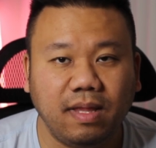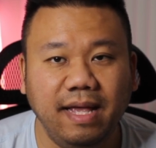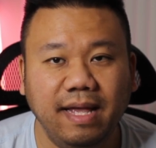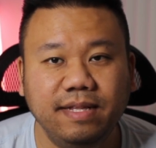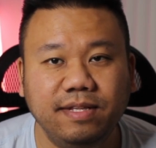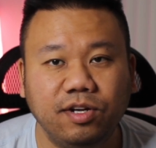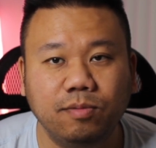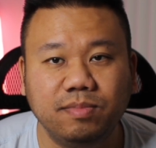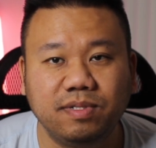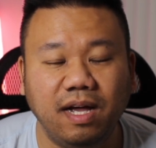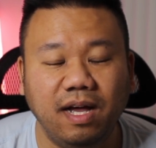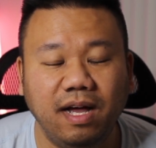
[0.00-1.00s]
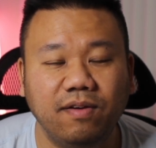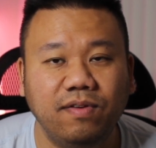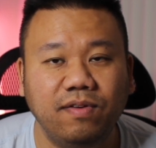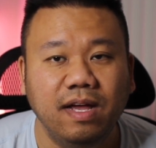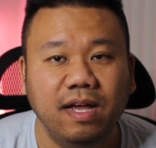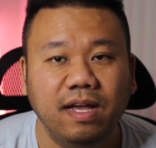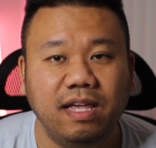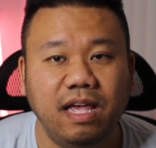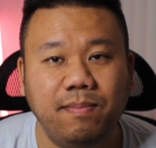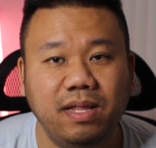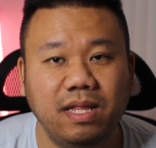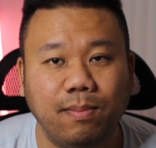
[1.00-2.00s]
in terms of
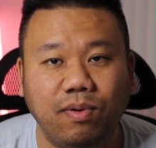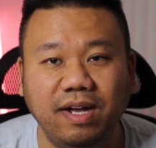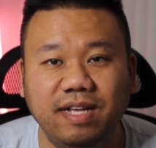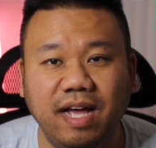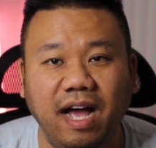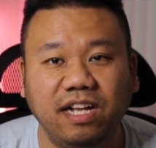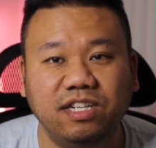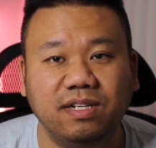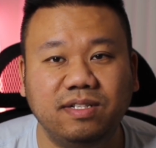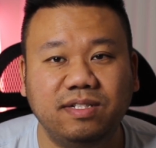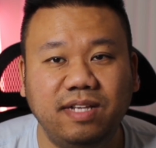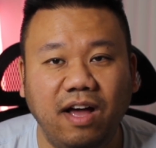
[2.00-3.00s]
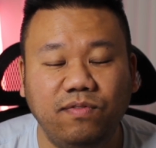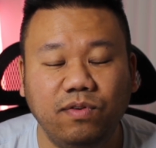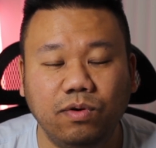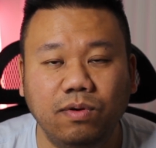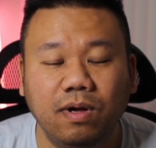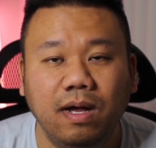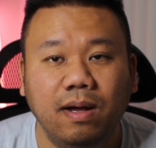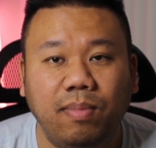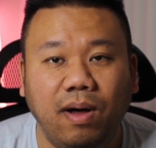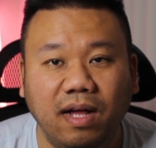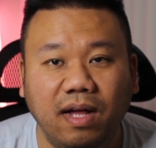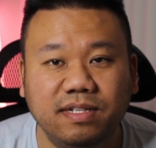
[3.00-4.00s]
keeping the price action of Safuu
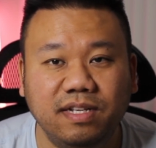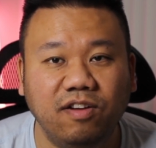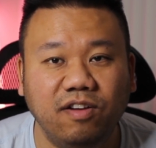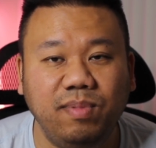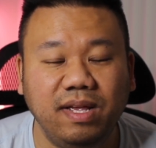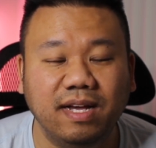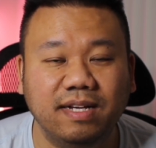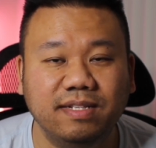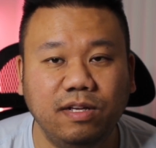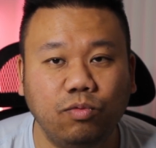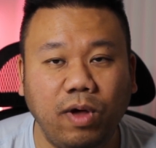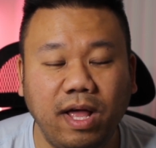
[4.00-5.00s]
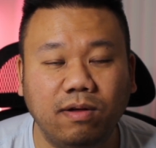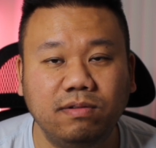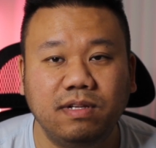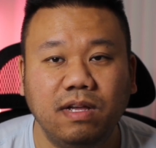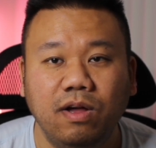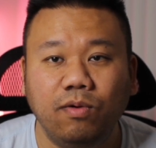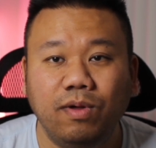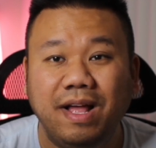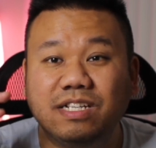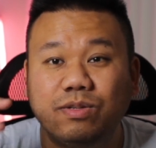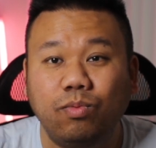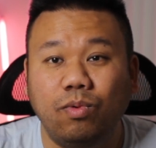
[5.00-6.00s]
positive because these whales,
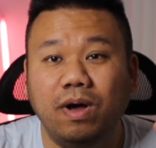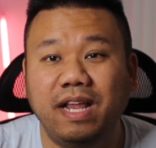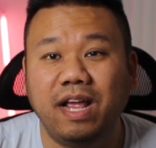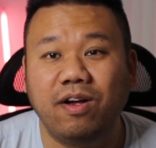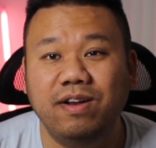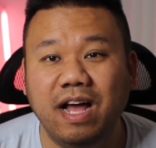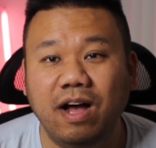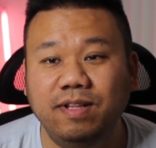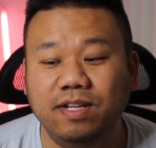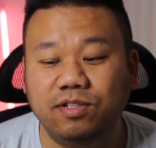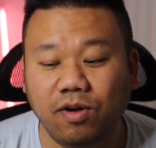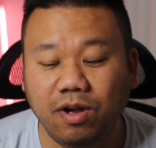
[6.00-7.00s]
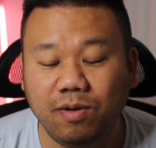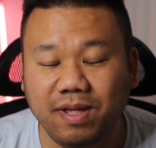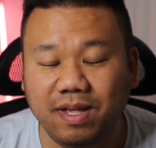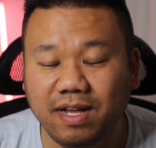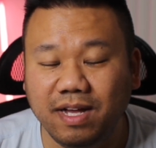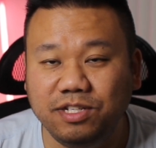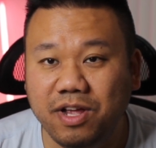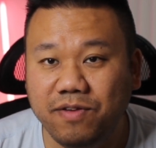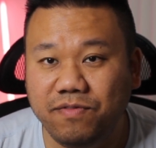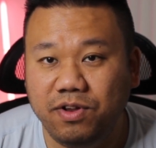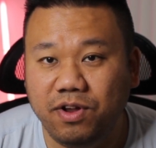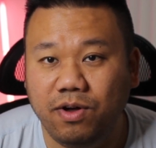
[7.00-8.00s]
guess what? They are now deterred because you
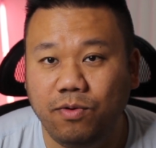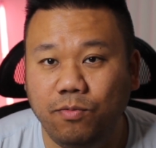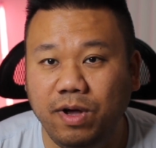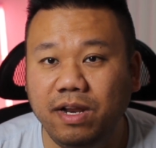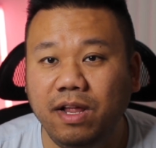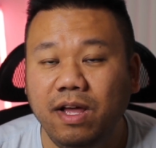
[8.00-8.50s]
never know when